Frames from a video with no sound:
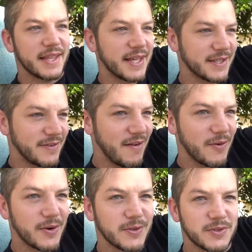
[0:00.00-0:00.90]
Thanks for
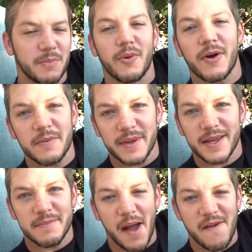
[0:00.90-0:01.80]
everyone who supported
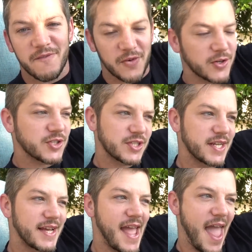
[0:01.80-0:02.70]
me in my first
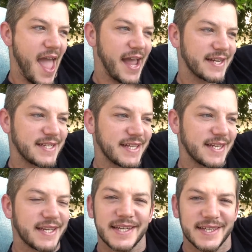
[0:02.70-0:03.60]

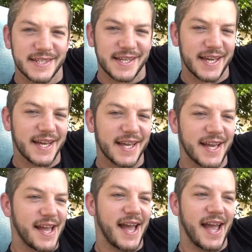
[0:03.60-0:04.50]
acting gig.
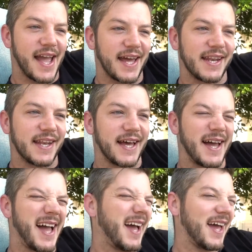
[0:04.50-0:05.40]
And
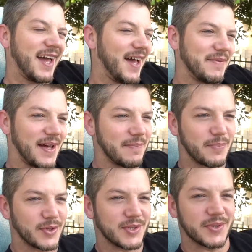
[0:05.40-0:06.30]
uh, I'm not
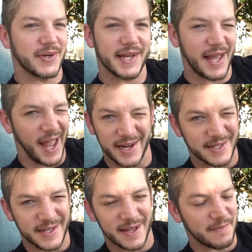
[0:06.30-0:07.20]
pursuing
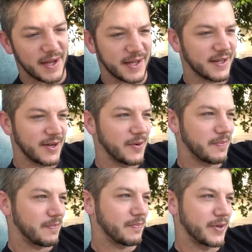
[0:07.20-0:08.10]
acting. I'm not going to go
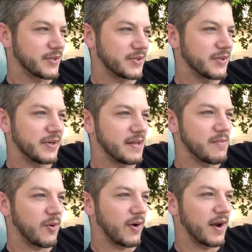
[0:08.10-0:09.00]
pursue
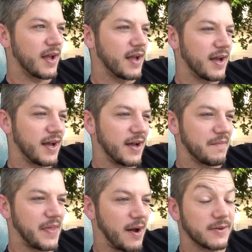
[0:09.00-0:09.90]
anymore.
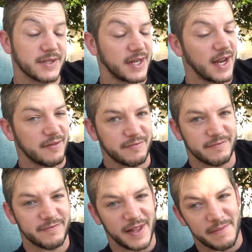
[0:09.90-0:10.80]
Um, that one just kind of
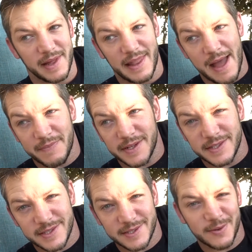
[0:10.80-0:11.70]
fell in my lap. They
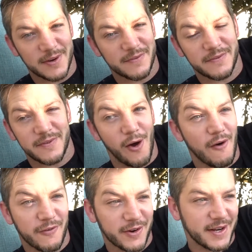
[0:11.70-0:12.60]
just sort of
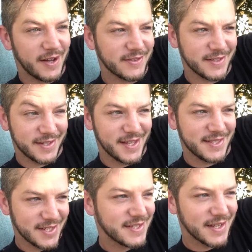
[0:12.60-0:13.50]
offered, and I was like,
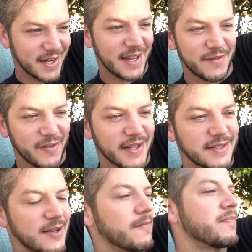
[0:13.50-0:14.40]
that does sound kind of fun.
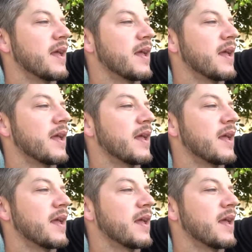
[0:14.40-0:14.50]
So